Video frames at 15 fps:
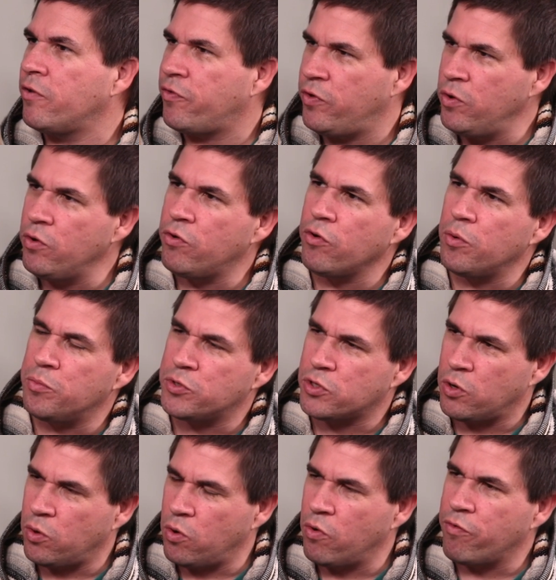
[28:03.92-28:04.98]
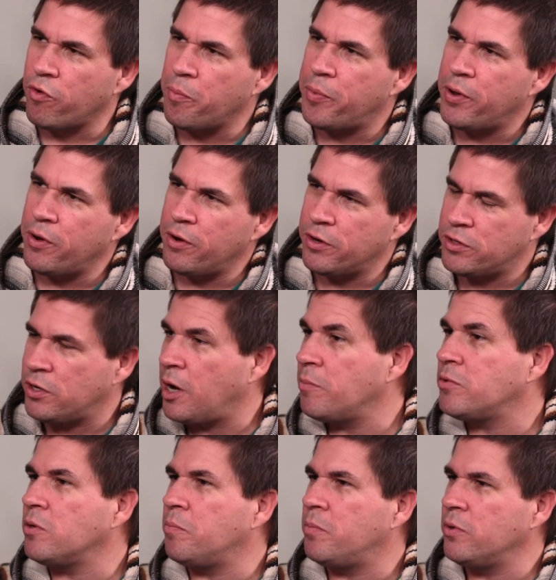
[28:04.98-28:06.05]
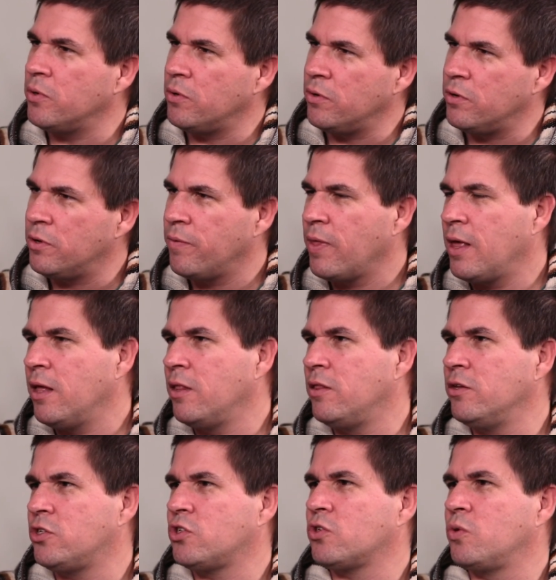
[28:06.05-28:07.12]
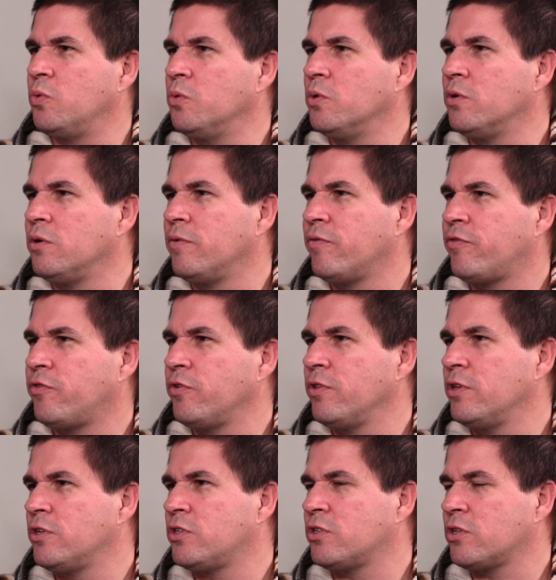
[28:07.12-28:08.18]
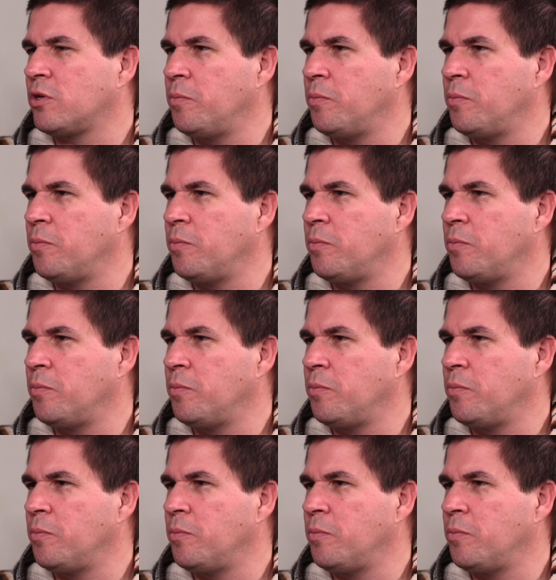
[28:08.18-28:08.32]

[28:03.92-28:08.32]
a few groups go over a period of time to build this school for this